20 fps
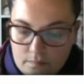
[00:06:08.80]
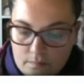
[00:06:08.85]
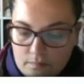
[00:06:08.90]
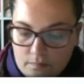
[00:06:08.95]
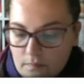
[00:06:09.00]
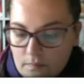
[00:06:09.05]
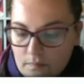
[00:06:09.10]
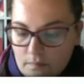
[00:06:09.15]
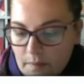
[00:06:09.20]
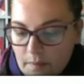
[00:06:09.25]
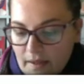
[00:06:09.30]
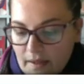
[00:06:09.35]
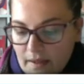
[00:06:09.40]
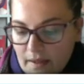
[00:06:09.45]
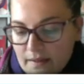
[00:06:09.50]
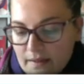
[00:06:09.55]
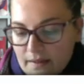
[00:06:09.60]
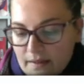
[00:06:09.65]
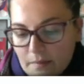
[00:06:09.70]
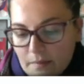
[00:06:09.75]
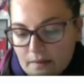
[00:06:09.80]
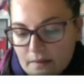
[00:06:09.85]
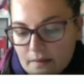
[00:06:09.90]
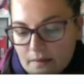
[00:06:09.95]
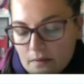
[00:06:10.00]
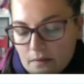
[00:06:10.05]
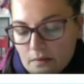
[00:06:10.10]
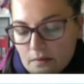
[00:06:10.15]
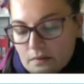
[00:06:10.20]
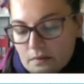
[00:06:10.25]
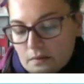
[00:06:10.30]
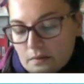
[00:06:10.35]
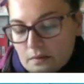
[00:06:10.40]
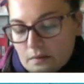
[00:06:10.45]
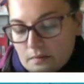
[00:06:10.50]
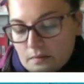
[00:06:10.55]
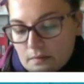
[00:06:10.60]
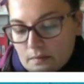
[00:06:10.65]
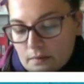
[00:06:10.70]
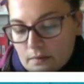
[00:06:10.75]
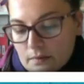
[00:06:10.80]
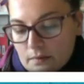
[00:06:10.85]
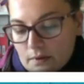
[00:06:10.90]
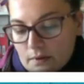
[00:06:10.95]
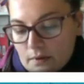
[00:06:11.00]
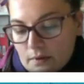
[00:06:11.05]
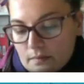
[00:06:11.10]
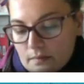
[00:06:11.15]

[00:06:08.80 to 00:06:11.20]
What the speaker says: maybe less muscles, okay.